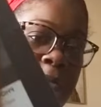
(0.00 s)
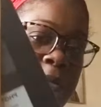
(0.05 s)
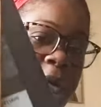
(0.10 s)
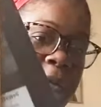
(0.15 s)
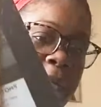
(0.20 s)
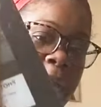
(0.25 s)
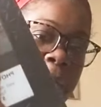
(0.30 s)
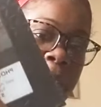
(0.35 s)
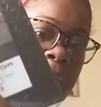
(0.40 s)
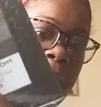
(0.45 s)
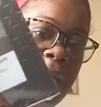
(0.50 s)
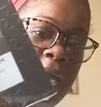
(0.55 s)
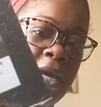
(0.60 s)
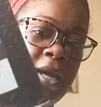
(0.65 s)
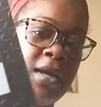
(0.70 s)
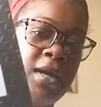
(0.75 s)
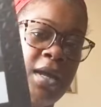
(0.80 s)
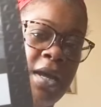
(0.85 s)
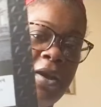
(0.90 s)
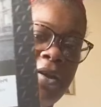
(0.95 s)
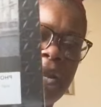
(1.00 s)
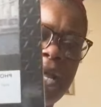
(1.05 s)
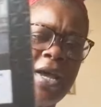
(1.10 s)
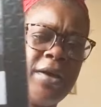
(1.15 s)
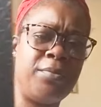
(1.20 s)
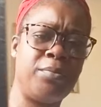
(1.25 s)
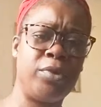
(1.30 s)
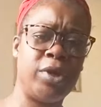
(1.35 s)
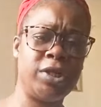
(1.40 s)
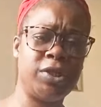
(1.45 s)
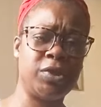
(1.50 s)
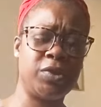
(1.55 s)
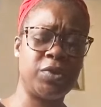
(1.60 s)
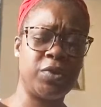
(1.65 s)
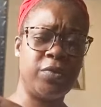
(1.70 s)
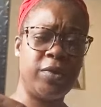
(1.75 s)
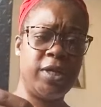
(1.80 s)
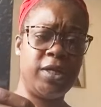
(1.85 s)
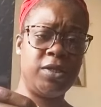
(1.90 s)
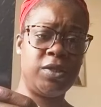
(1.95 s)
my paint in there, and I have brushes
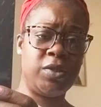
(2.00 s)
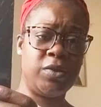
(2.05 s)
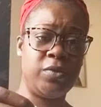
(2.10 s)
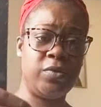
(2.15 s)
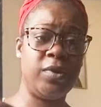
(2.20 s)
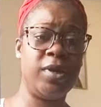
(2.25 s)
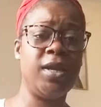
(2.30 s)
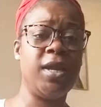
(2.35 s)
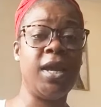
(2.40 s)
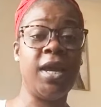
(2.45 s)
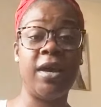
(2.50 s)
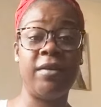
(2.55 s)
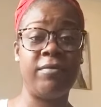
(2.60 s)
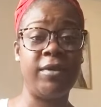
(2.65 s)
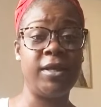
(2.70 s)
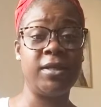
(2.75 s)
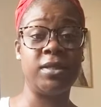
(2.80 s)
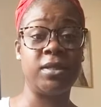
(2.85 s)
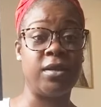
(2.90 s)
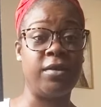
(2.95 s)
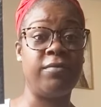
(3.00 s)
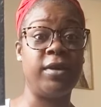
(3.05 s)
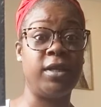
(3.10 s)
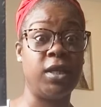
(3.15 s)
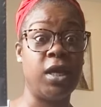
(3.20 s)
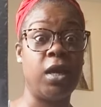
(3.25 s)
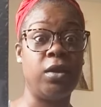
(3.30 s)
already too, and they have that stuff at Dollar